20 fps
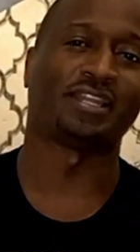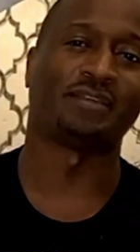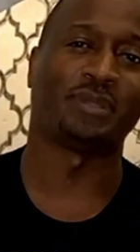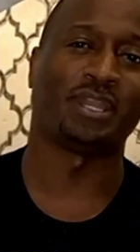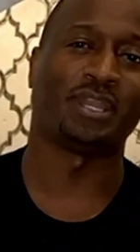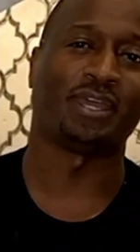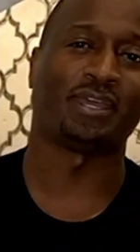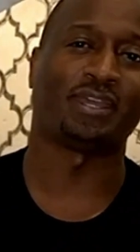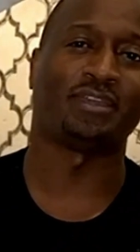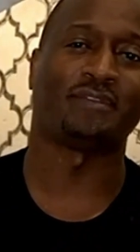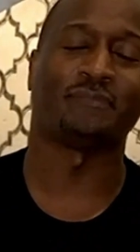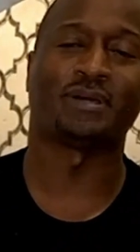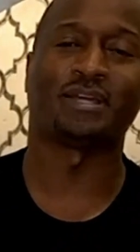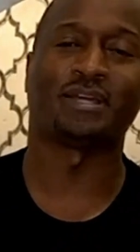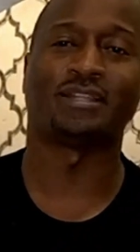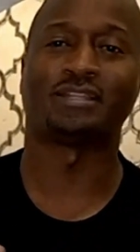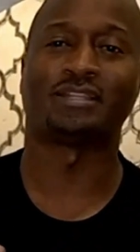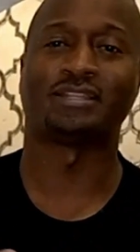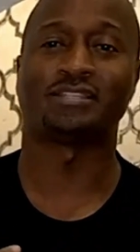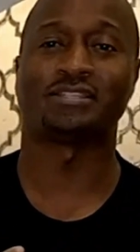In white
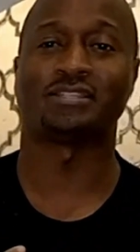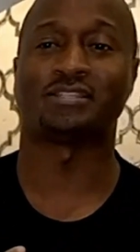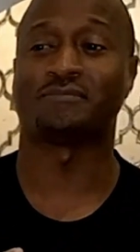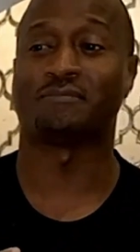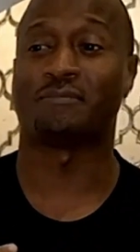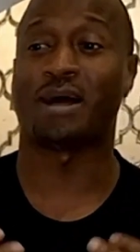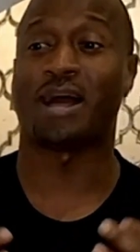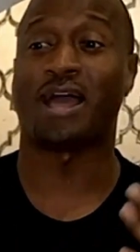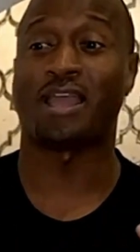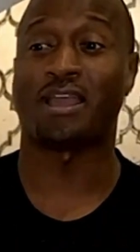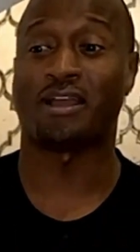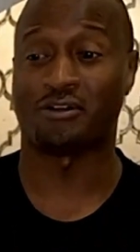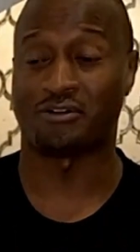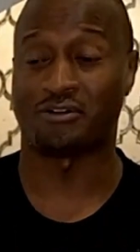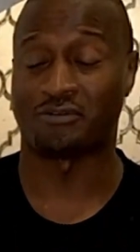text on a black